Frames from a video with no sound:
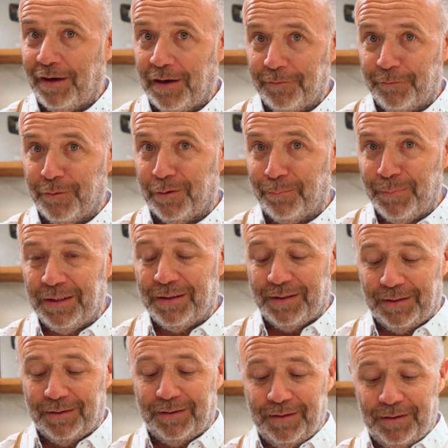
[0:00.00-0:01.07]
have to admit
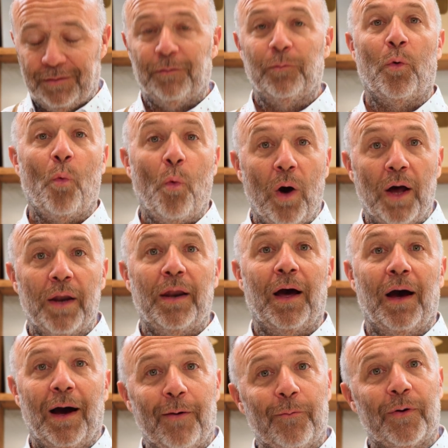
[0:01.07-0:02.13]
that this 1
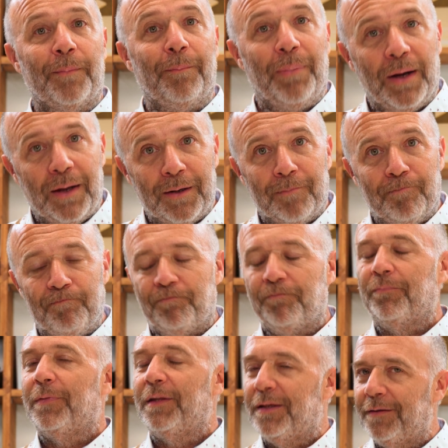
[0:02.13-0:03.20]
hour bun
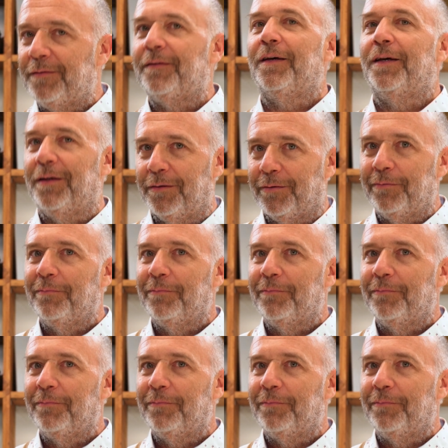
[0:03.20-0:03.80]
is a hit.